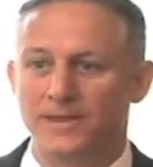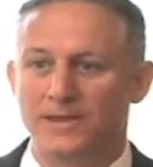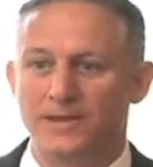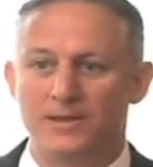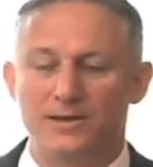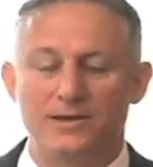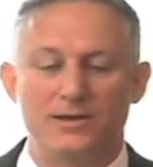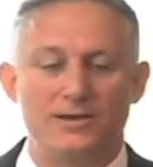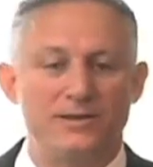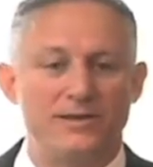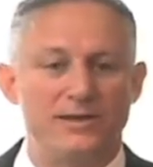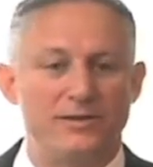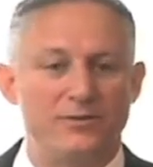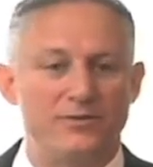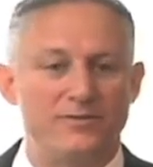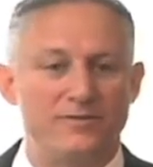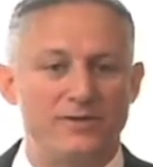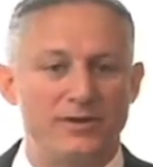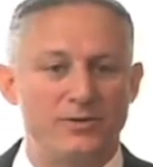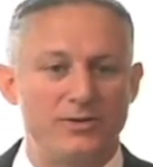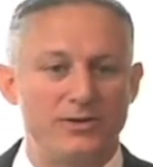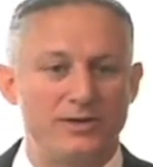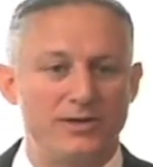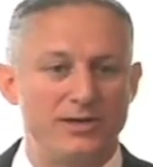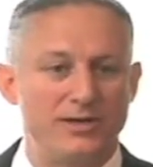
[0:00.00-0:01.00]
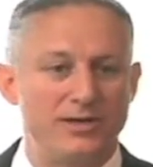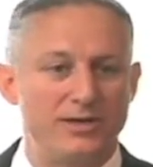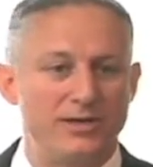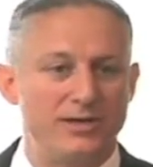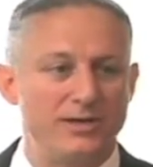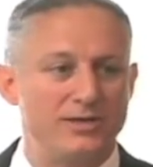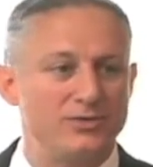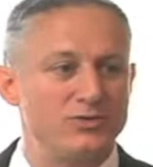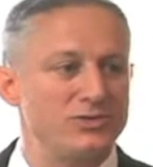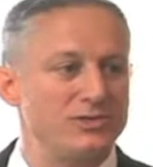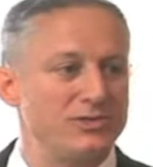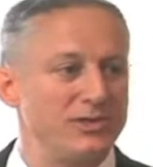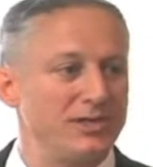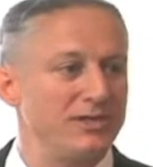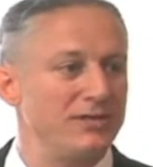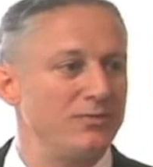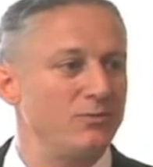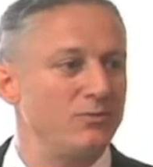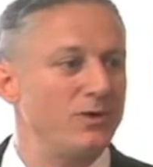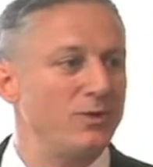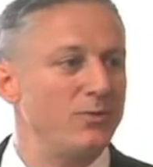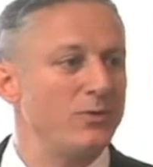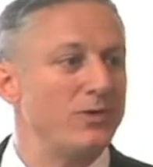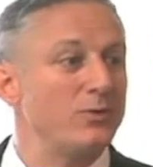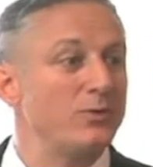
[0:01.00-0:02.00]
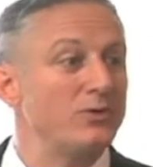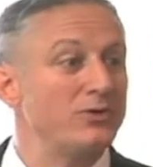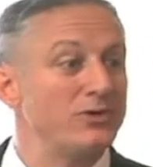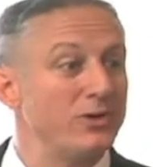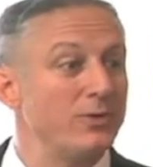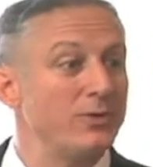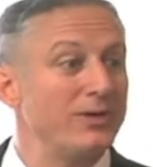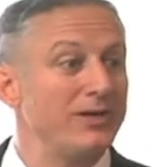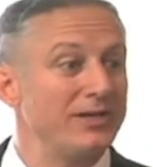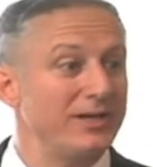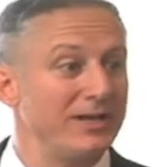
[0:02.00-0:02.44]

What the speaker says: They were very interested in what we were doing